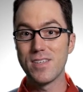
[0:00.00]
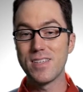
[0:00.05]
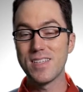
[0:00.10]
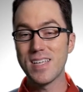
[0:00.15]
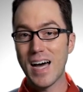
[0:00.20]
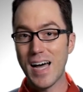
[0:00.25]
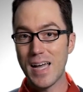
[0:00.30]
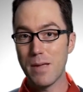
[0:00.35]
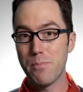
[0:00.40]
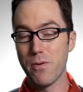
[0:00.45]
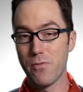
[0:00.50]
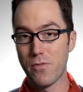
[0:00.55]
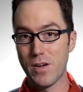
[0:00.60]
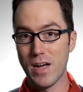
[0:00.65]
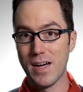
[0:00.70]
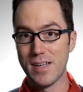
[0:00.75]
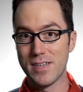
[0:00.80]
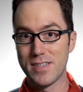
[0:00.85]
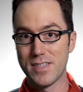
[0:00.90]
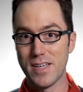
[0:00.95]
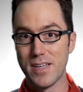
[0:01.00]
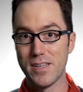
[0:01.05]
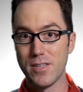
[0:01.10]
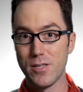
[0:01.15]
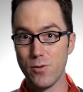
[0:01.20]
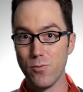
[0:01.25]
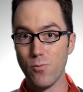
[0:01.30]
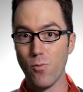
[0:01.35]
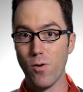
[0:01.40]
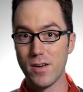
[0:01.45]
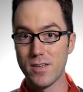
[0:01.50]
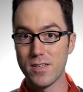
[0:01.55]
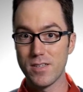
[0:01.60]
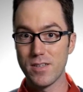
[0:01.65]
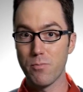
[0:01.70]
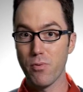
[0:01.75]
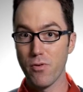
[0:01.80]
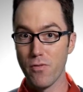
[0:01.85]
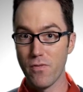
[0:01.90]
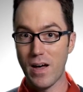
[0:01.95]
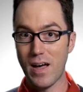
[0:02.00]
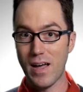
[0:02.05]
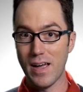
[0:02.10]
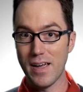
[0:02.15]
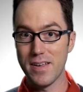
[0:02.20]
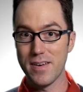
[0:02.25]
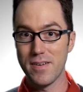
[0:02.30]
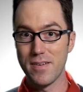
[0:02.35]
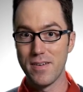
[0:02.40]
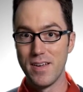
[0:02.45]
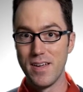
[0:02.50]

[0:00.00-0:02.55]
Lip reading: type of content you want to provide.